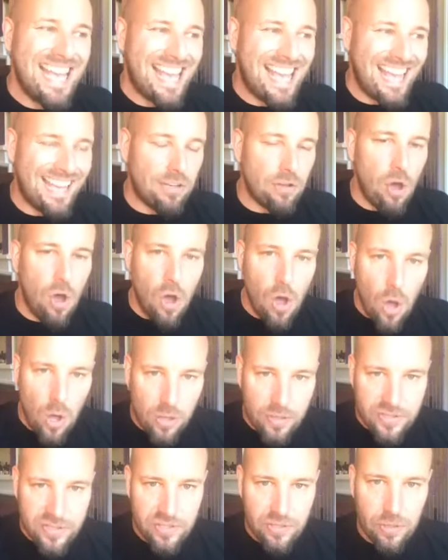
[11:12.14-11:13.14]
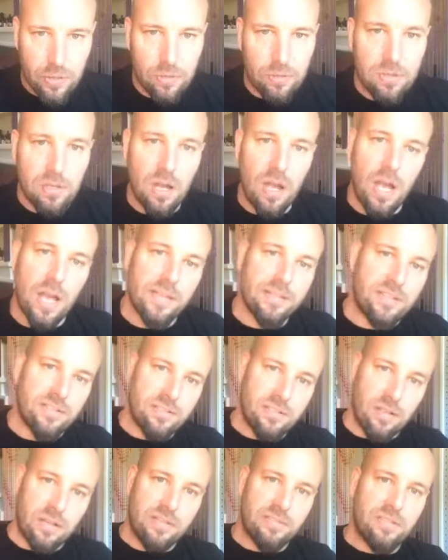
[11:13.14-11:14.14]
and also causes
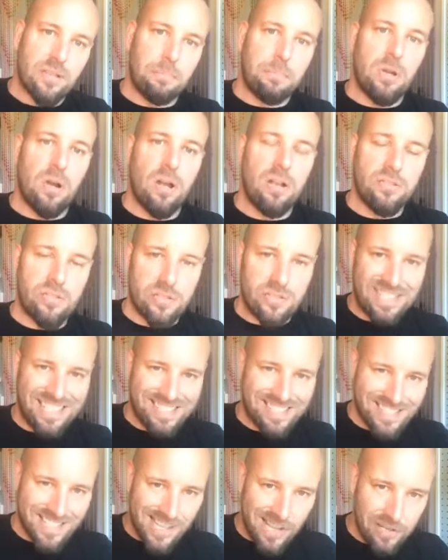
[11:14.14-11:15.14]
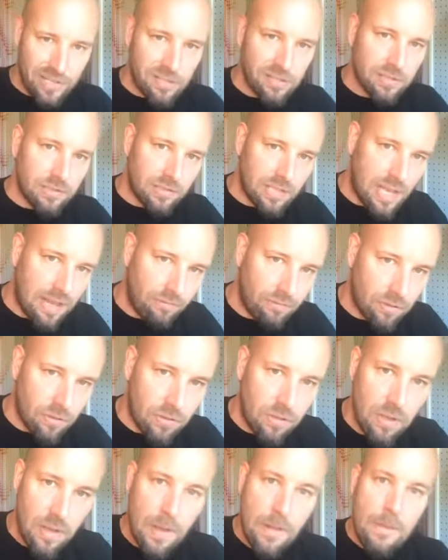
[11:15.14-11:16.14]
on a subconscious and cellular
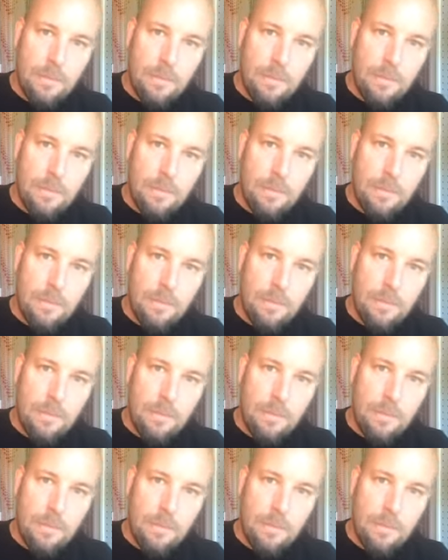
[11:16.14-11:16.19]
level